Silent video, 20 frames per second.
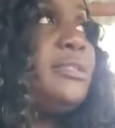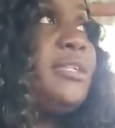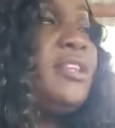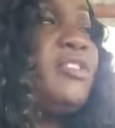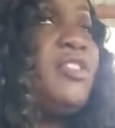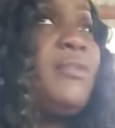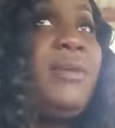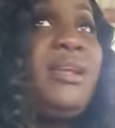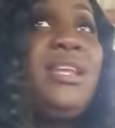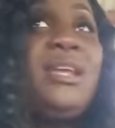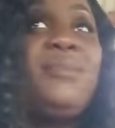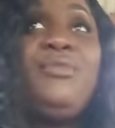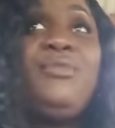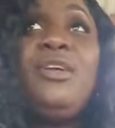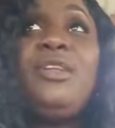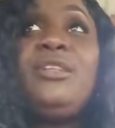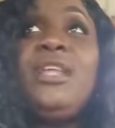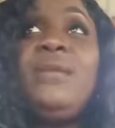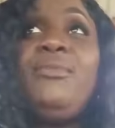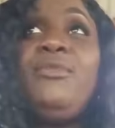But some of them,
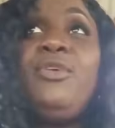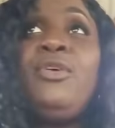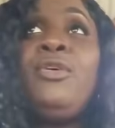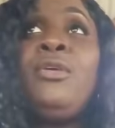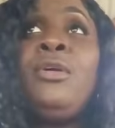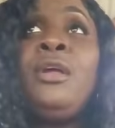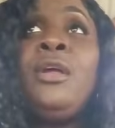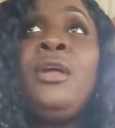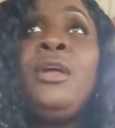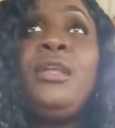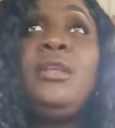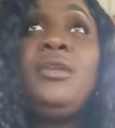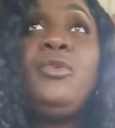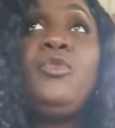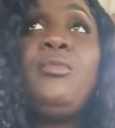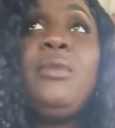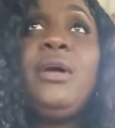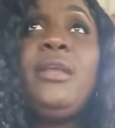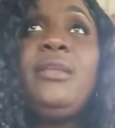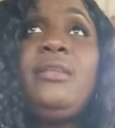the
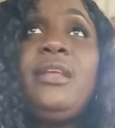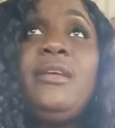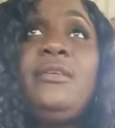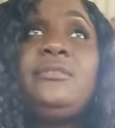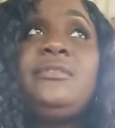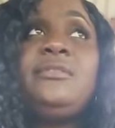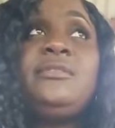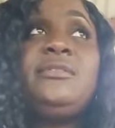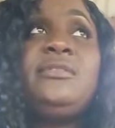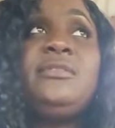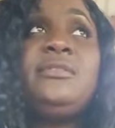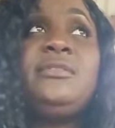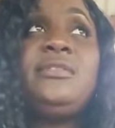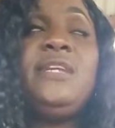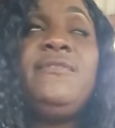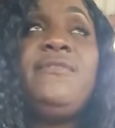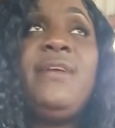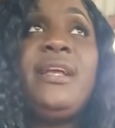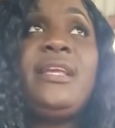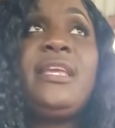woman
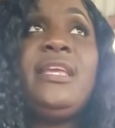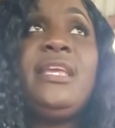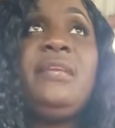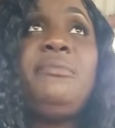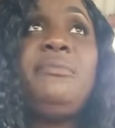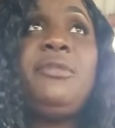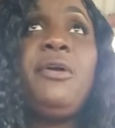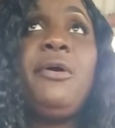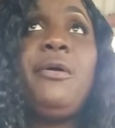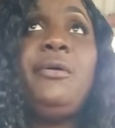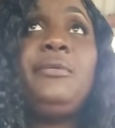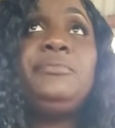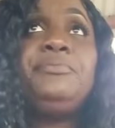never give him no.